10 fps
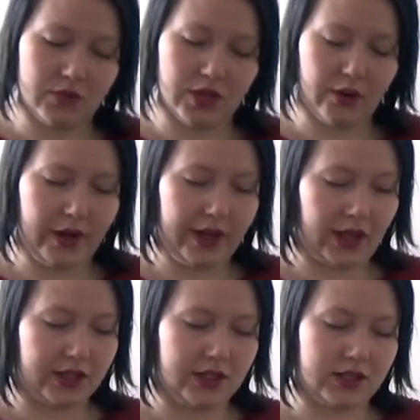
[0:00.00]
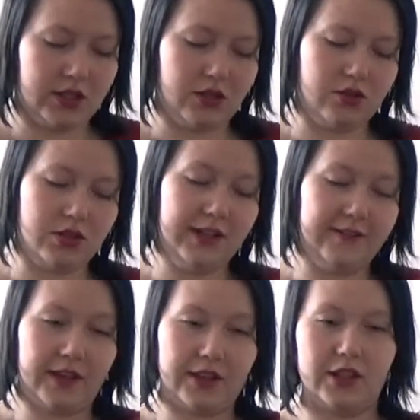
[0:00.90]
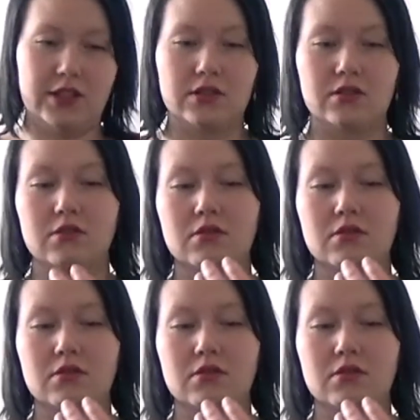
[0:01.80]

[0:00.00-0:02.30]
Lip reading: I really like this, and the sleeve length is